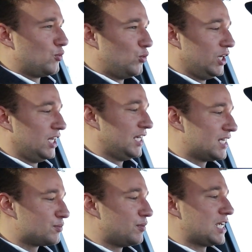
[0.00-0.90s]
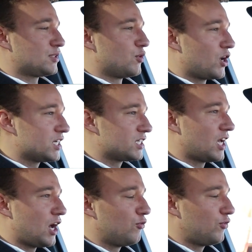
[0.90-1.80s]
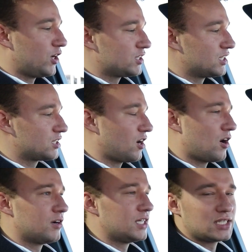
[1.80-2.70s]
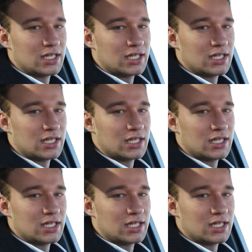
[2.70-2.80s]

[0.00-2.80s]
Really is mesmerizing how fast this car is,